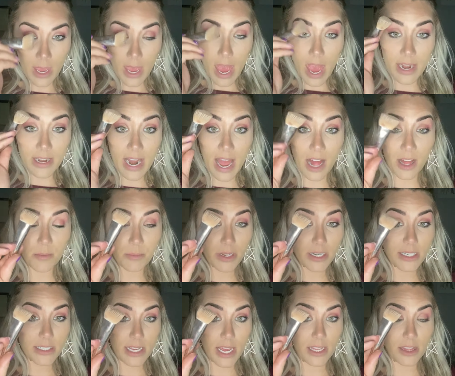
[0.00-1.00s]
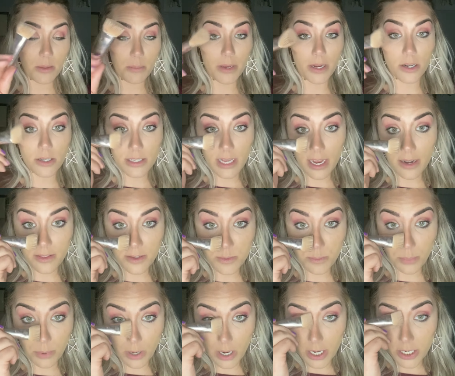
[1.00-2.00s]
And now I'm gonna take the bigger side of this
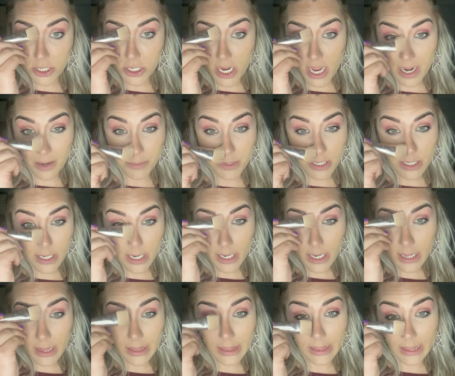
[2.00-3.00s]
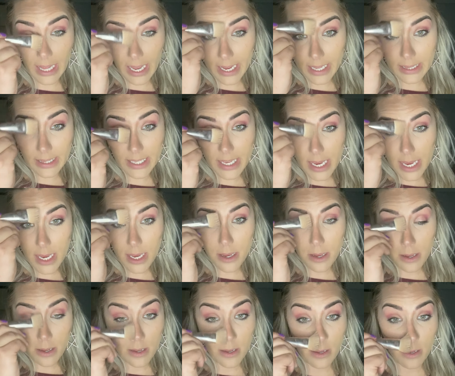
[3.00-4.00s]
brush and I'm just gonna lightly
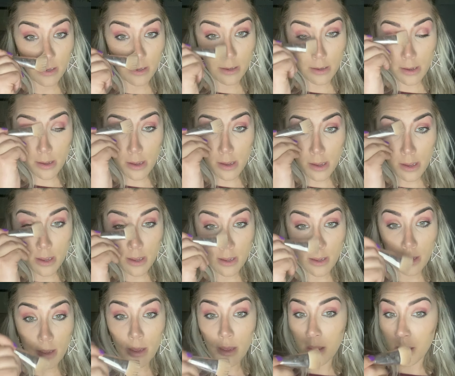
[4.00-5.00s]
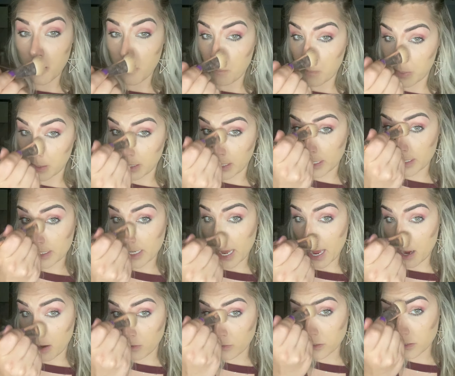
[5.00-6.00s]
blend
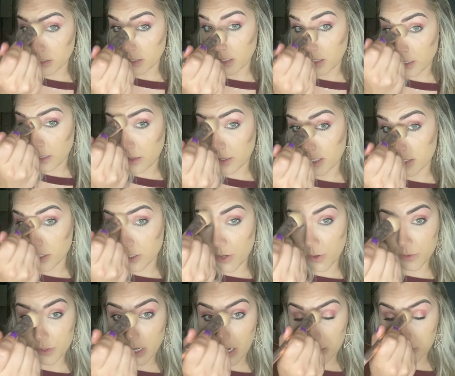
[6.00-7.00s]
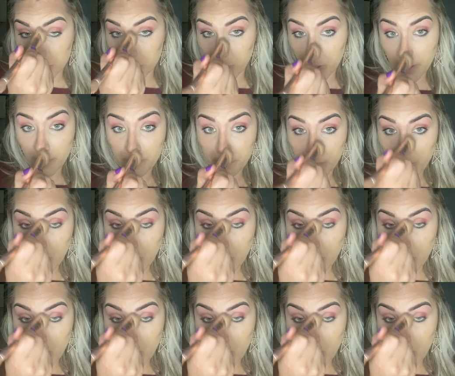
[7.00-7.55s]
out this nose contour.